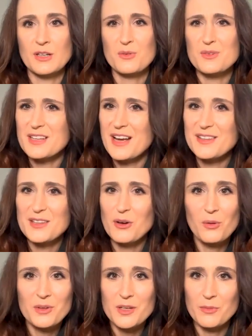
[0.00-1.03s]
Was I the
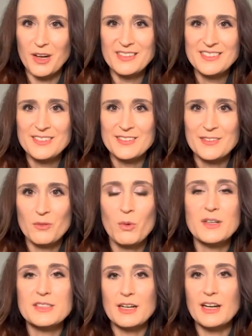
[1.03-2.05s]
only one?
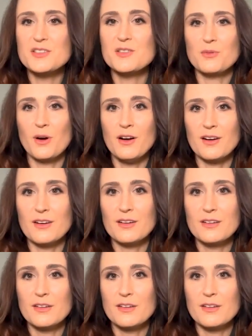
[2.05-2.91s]
What did I do wrong?